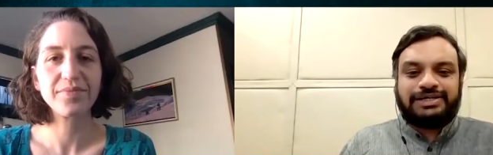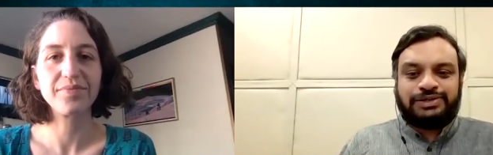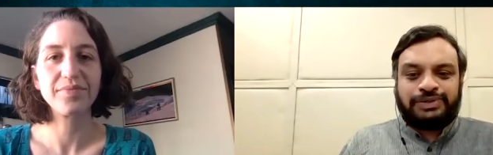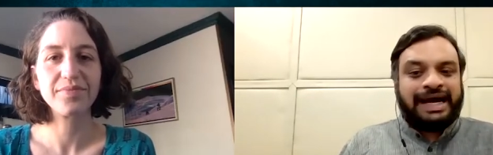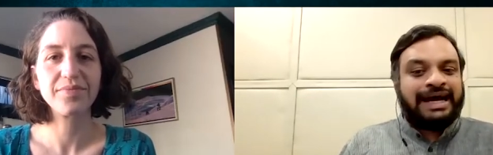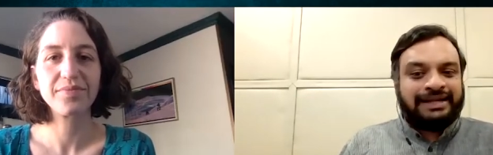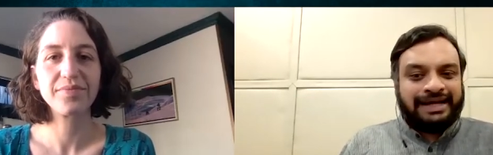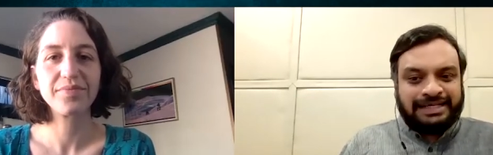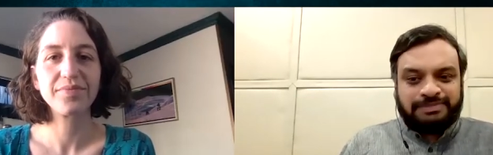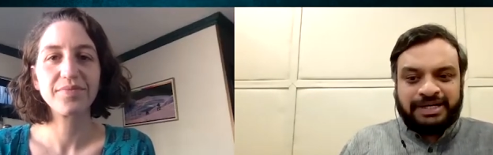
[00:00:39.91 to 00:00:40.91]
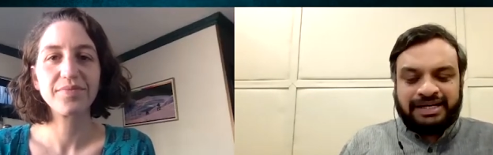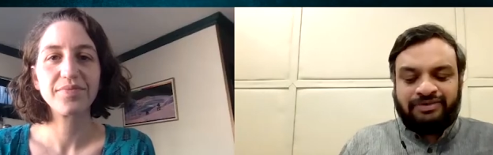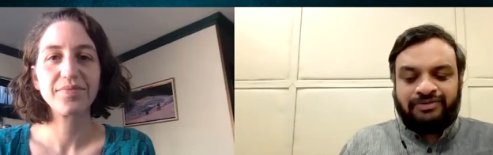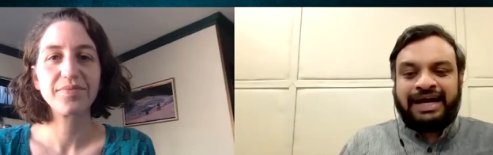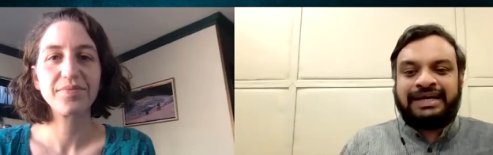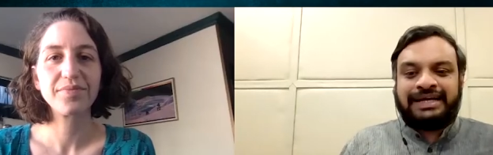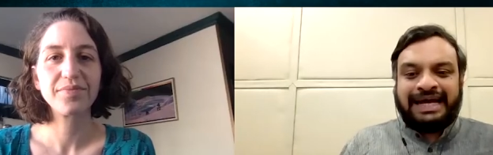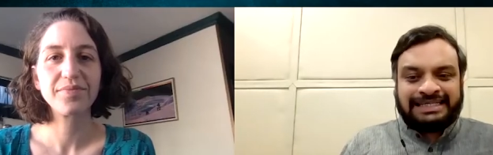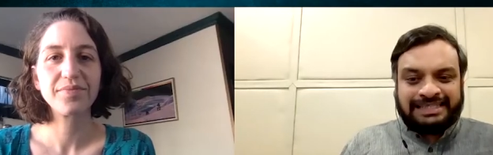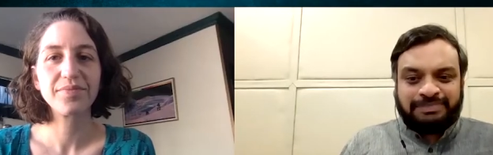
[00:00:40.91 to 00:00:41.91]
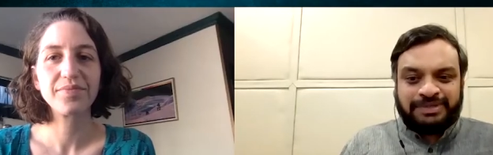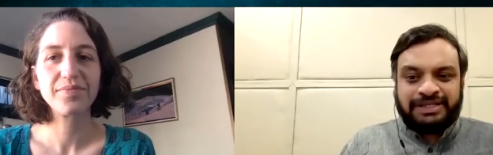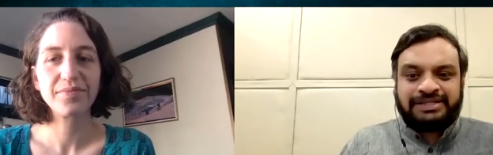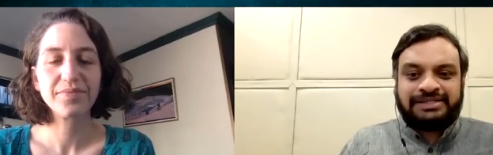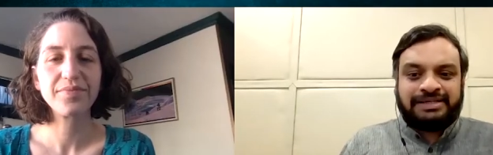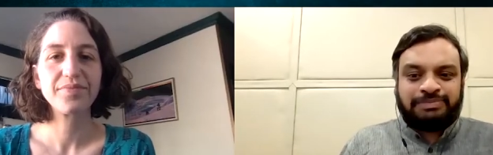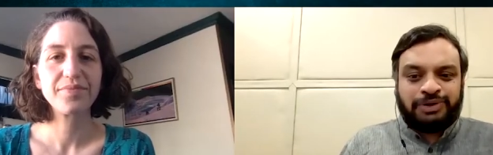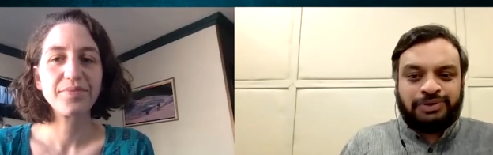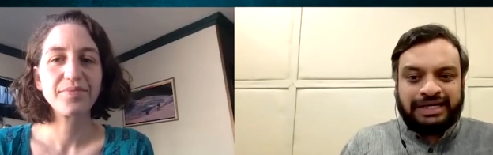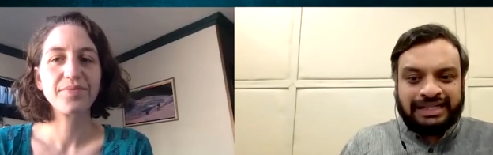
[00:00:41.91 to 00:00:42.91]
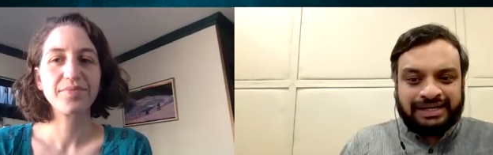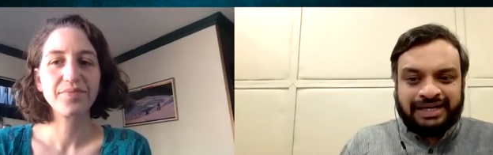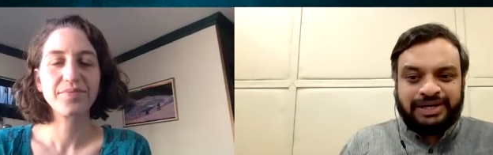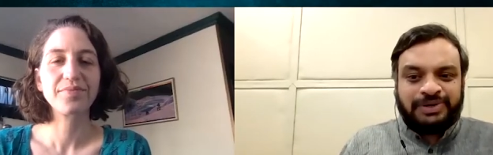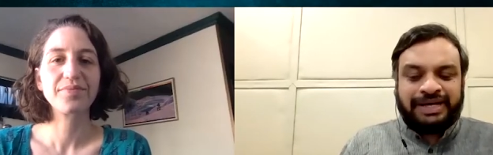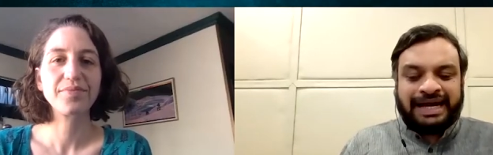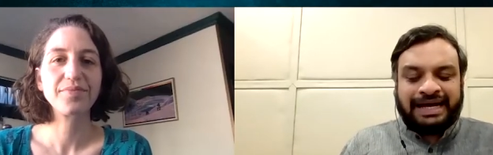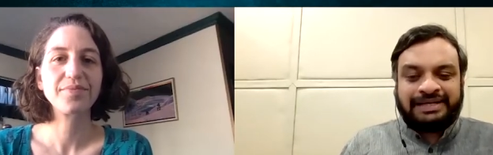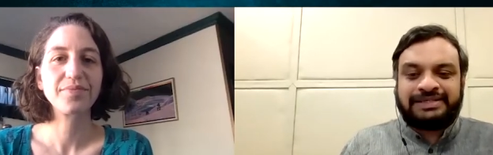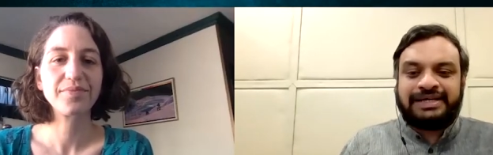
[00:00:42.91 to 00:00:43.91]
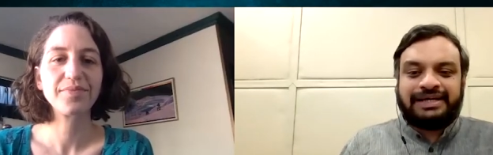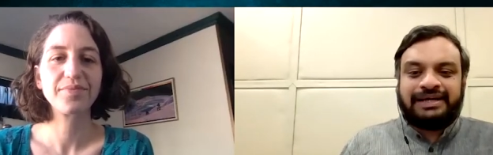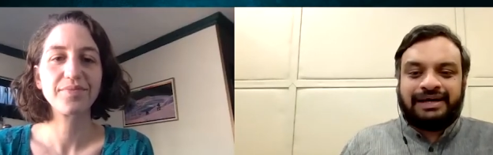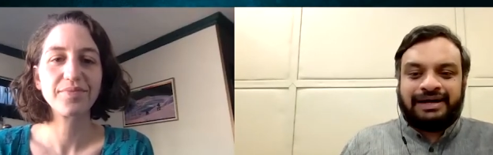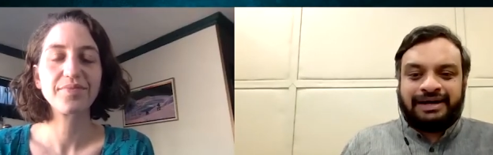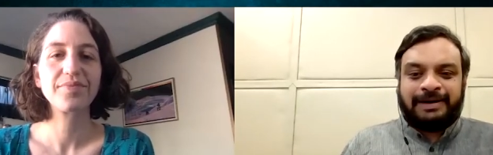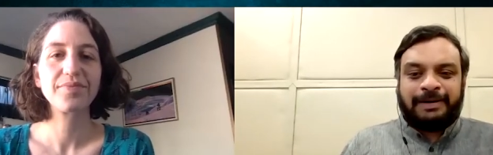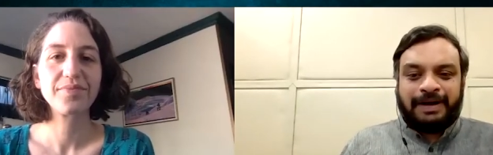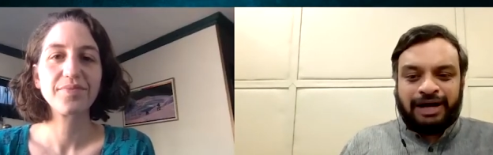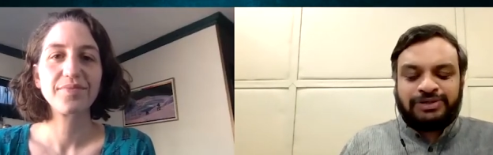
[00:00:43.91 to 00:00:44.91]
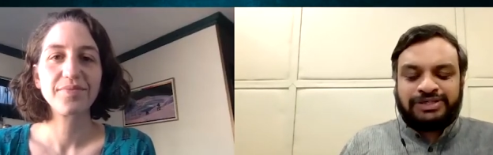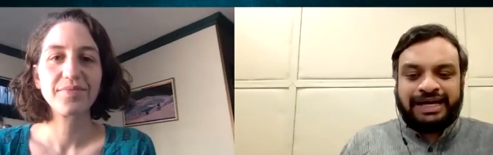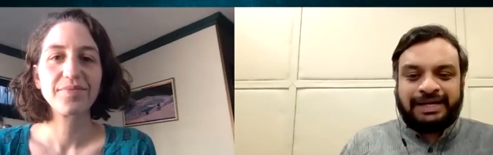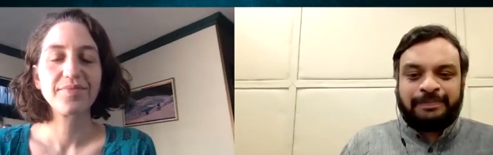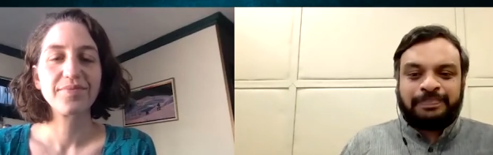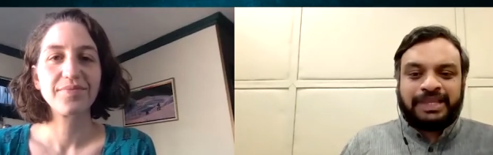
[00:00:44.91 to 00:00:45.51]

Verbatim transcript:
Speaker 1: So, and there has been a wide acceptance both in the country and outside.